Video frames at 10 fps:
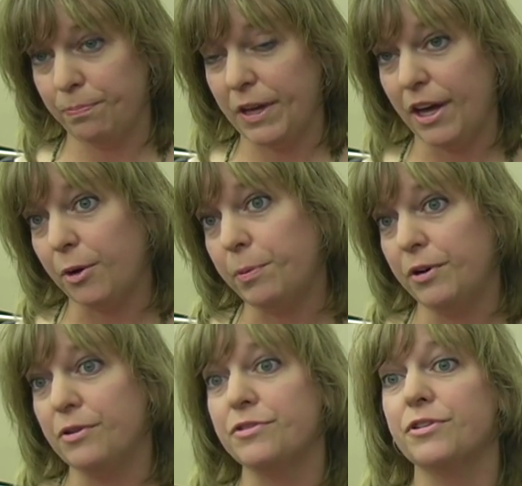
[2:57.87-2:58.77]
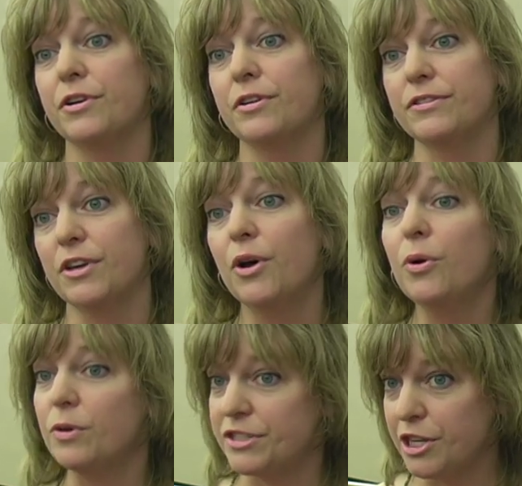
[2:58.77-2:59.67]
cattle producers
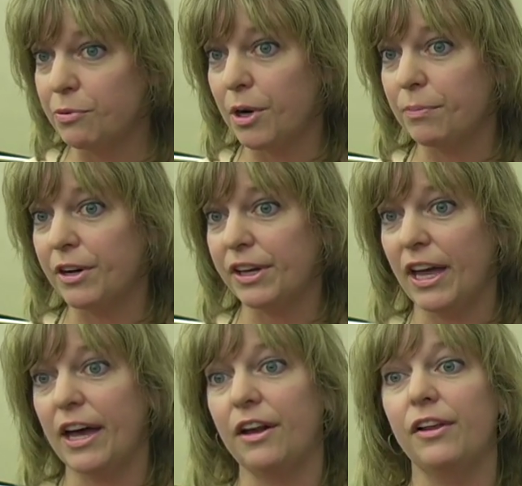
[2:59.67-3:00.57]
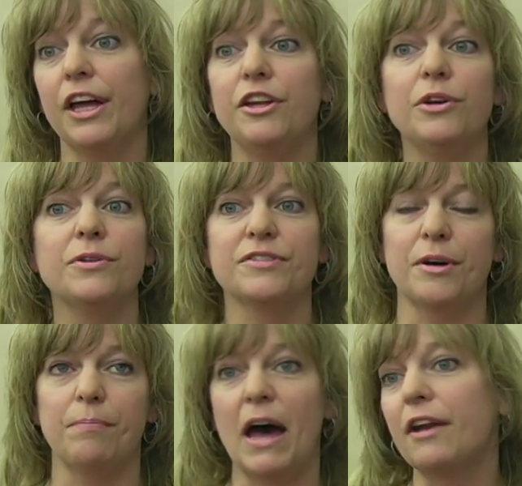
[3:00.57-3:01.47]
who deworm their cattle and use a
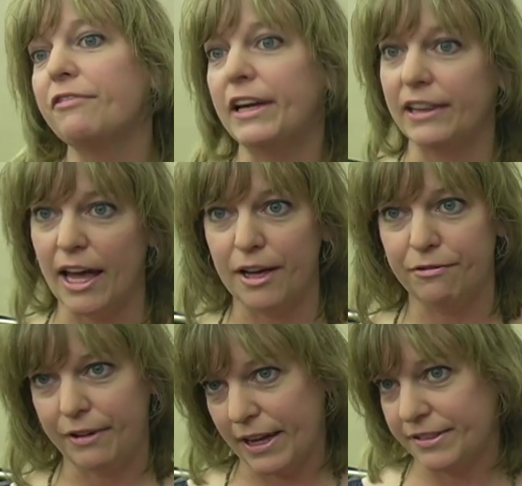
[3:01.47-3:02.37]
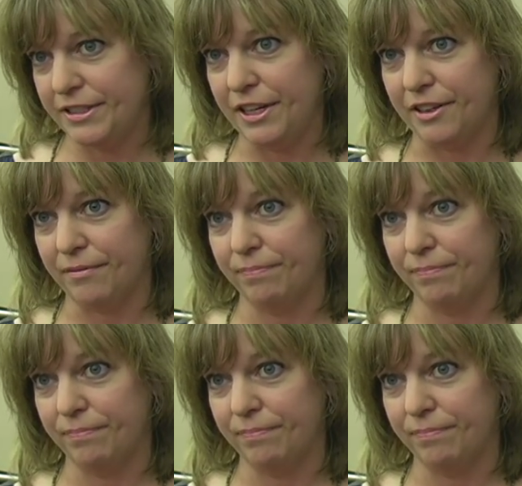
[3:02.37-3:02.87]
modified live vaccine.